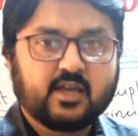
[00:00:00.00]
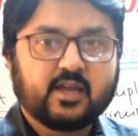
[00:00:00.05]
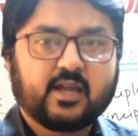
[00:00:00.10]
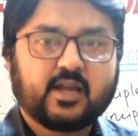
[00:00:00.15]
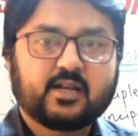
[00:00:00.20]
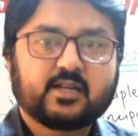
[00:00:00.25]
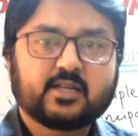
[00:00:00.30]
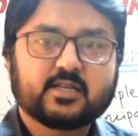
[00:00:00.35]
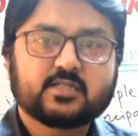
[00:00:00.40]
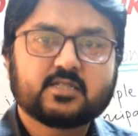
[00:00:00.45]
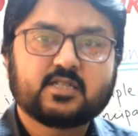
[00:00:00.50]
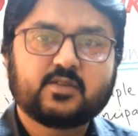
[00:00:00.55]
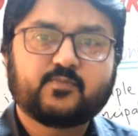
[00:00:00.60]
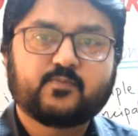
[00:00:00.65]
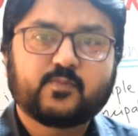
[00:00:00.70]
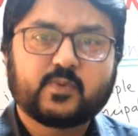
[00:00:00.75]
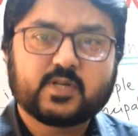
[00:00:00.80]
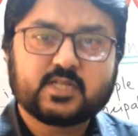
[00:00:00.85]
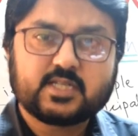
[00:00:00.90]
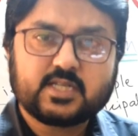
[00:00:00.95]
it is the
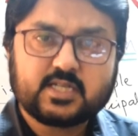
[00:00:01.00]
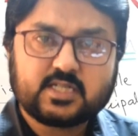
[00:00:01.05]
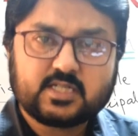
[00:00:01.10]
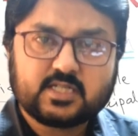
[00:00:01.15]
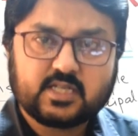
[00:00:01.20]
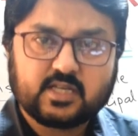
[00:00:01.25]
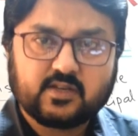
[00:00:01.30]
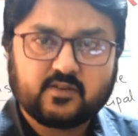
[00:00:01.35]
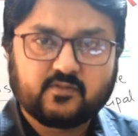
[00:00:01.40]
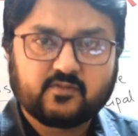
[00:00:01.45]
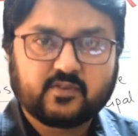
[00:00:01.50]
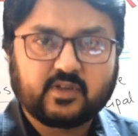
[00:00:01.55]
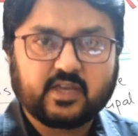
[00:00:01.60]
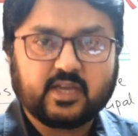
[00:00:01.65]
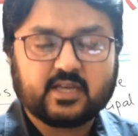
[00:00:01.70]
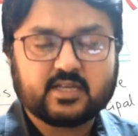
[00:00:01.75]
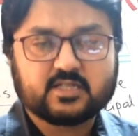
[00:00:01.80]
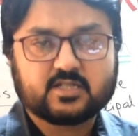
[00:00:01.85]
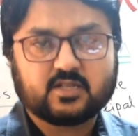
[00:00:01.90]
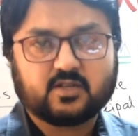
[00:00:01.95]
possessive
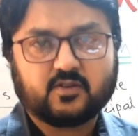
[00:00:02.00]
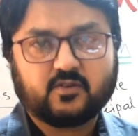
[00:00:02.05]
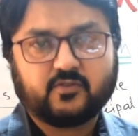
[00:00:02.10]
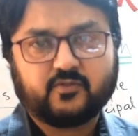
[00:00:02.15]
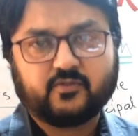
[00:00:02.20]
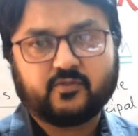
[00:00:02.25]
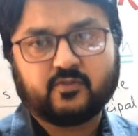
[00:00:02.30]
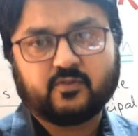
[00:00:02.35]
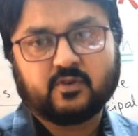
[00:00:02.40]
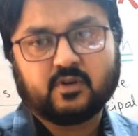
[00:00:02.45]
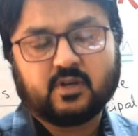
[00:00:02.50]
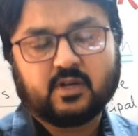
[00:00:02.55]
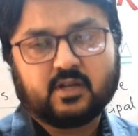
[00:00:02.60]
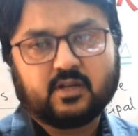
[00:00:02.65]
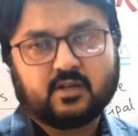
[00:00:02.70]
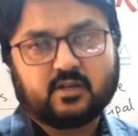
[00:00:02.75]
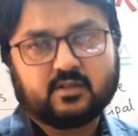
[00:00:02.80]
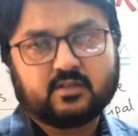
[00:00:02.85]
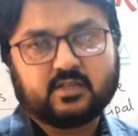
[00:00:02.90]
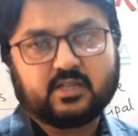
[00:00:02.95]
case of
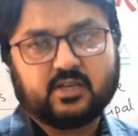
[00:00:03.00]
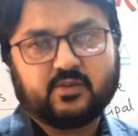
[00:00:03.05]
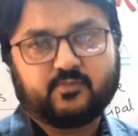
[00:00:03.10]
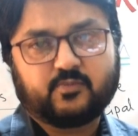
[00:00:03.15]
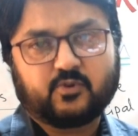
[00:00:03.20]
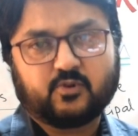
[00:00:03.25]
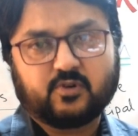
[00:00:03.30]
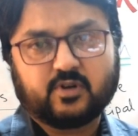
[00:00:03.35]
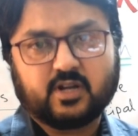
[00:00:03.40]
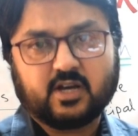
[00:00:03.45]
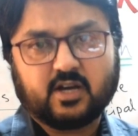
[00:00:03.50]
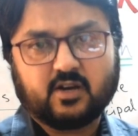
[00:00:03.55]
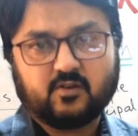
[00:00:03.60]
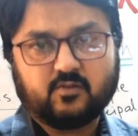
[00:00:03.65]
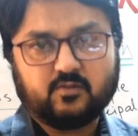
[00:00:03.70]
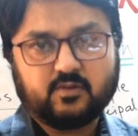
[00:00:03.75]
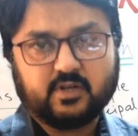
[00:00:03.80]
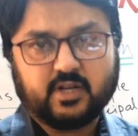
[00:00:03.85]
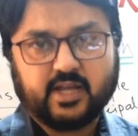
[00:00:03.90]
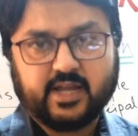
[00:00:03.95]
the
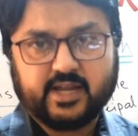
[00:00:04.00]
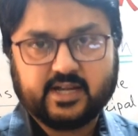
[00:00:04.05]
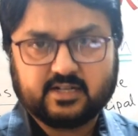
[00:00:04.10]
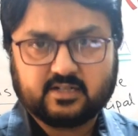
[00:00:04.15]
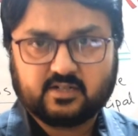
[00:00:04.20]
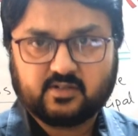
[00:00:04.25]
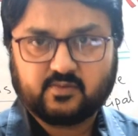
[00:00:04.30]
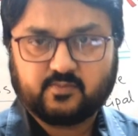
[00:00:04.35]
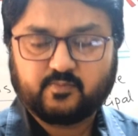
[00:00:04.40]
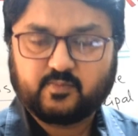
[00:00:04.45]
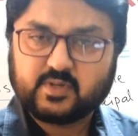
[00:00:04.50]
pronoun it.